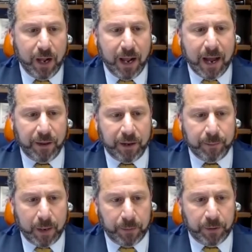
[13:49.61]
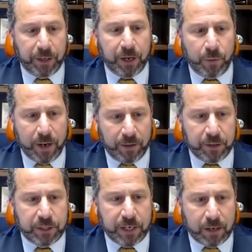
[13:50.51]
how they might be able to get around the
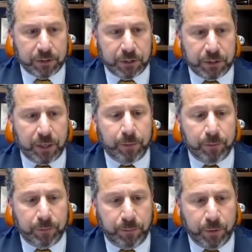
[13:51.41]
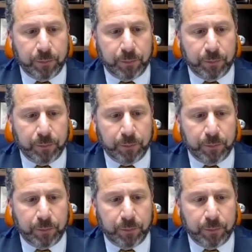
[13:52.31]
challenges that have been put in